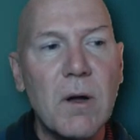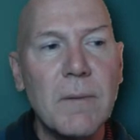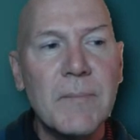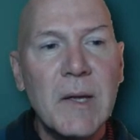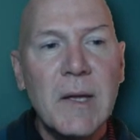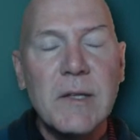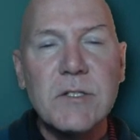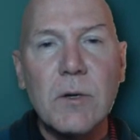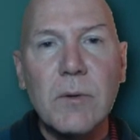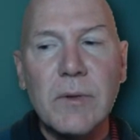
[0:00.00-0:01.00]
all.
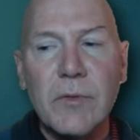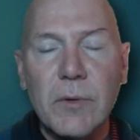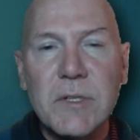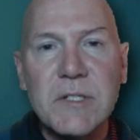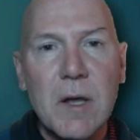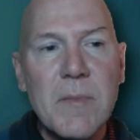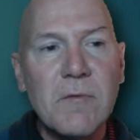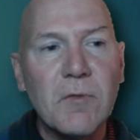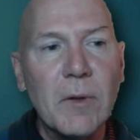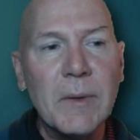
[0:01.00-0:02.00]
So there is some
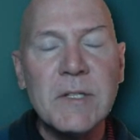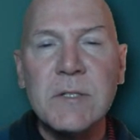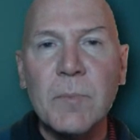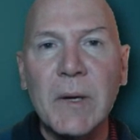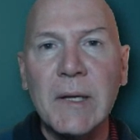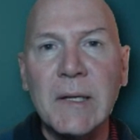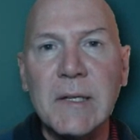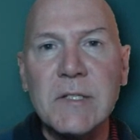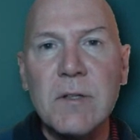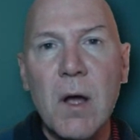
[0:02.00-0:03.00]
influence, but
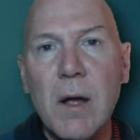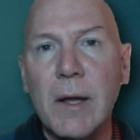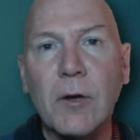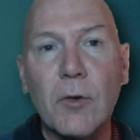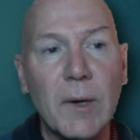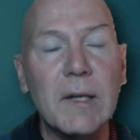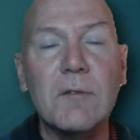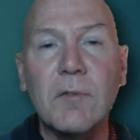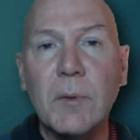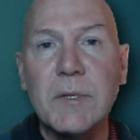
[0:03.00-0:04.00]
it is not a great
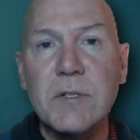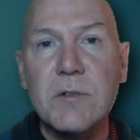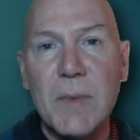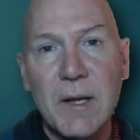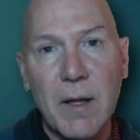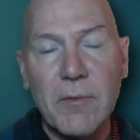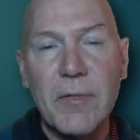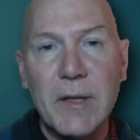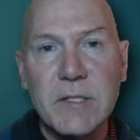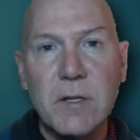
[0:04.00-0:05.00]
influence. There's many other
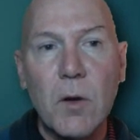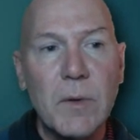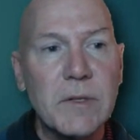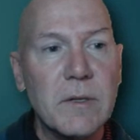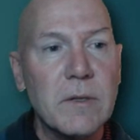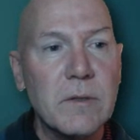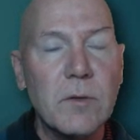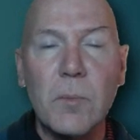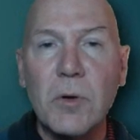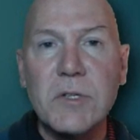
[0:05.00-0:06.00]
things that go into the,
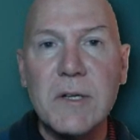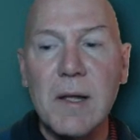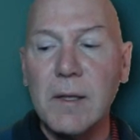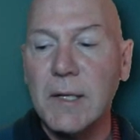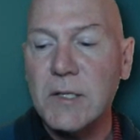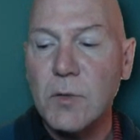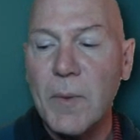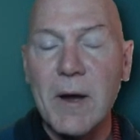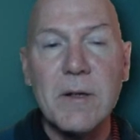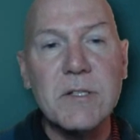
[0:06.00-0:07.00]
to a personality. So
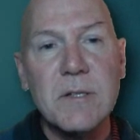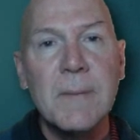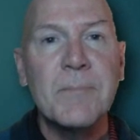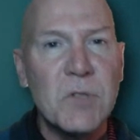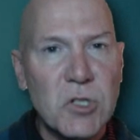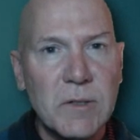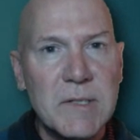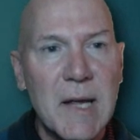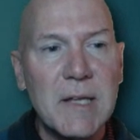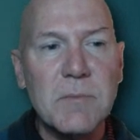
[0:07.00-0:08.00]
parents
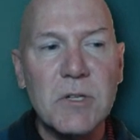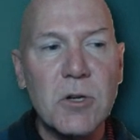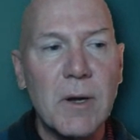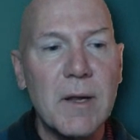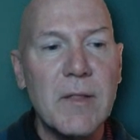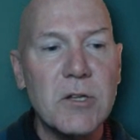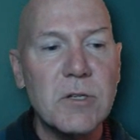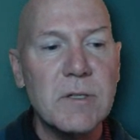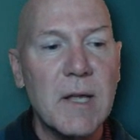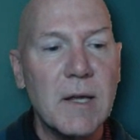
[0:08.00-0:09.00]
shouldn't take as much credit and they
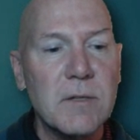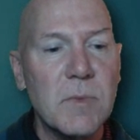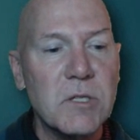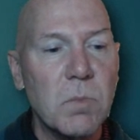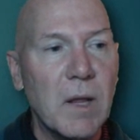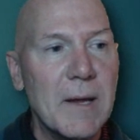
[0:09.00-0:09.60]
shouldn't take as much